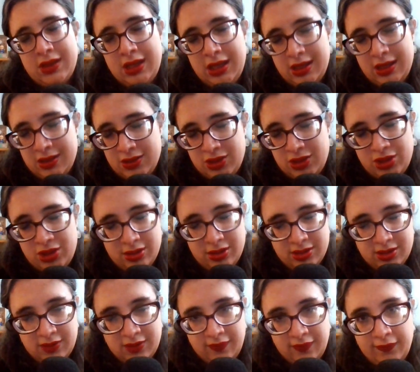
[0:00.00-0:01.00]
is
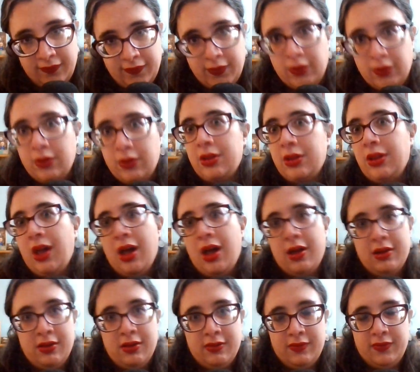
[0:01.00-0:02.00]
just full
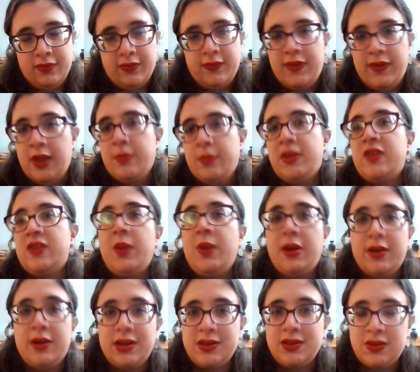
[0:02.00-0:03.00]
of family
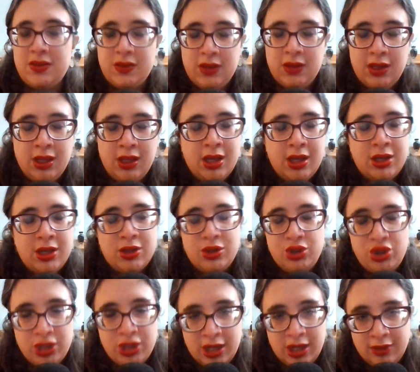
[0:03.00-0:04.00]
spirits,
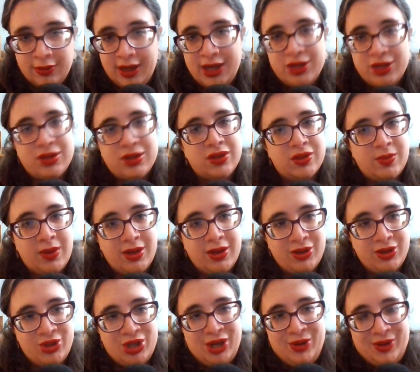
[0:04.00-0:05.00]
generations upon
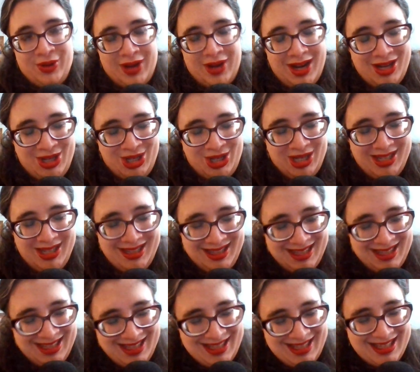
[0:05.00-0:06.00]

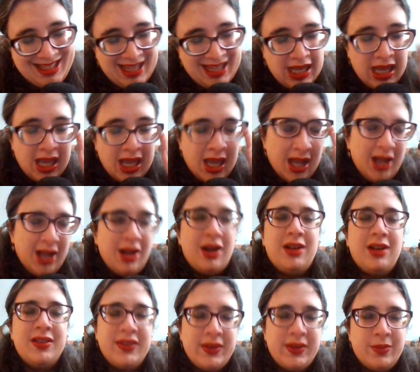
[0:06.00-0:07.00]
generations.
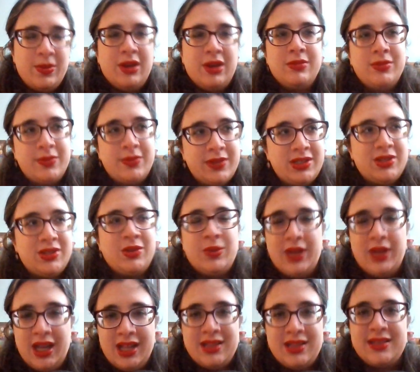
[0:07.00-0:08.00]
also, probably too, we
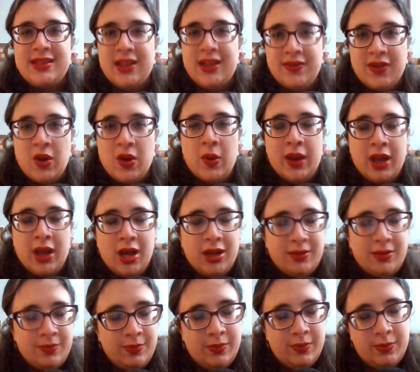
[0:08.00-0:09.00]
had stuff going on
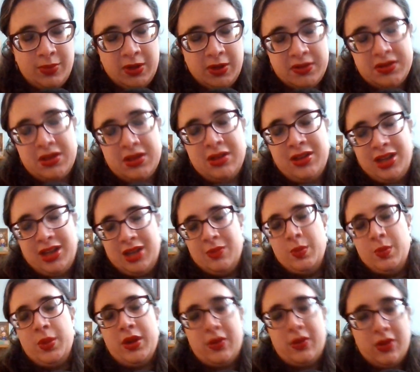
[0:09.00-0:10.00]
personally,
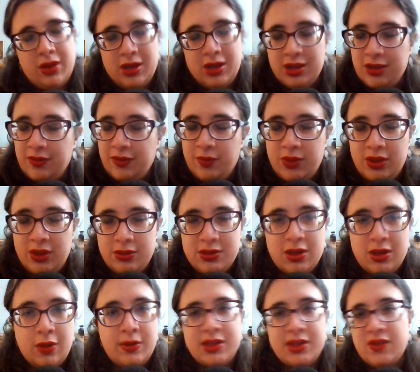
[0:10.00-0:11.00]
but th- there's
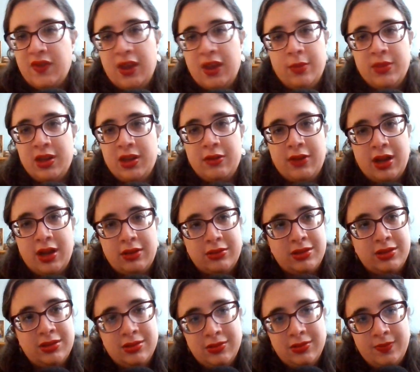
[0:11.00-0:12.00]
always family around
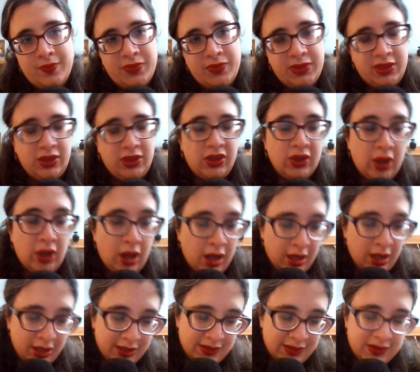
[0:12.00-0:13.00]

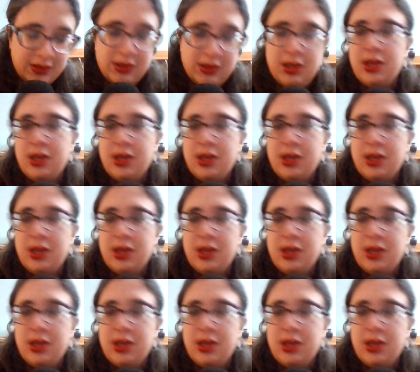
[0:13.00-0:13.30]
dogs,